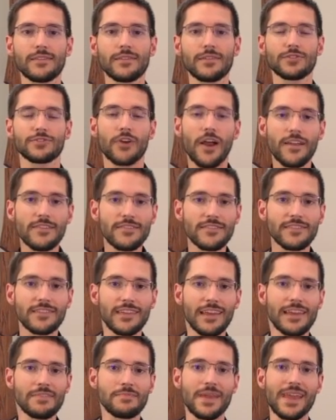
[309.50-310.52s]
Trust
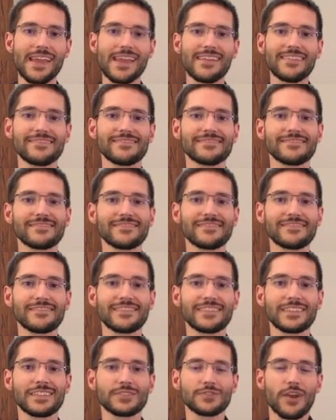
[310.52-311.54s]
in me.
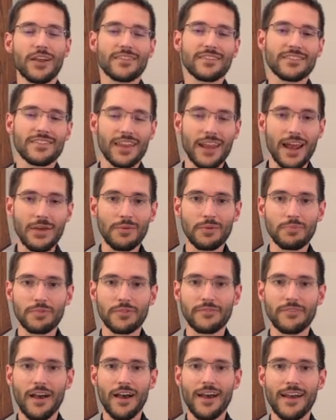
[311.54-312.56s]
Trust that I will
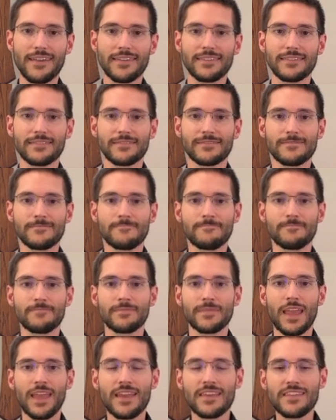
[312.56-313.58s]
provide.
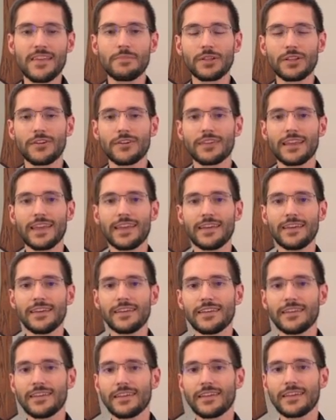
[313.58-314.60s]
Similarly,
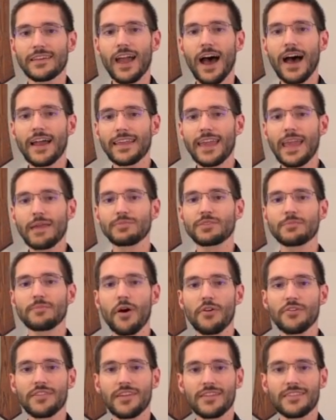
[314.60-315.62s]
God came to
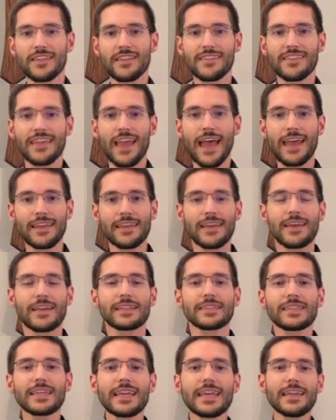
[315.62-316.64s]
Moses and said,
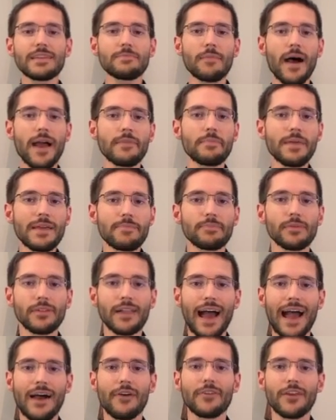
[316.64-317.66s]
lead my
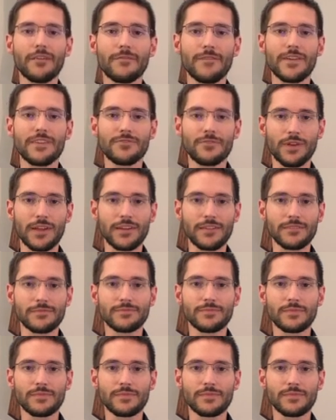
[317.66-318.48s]
people out of Israel.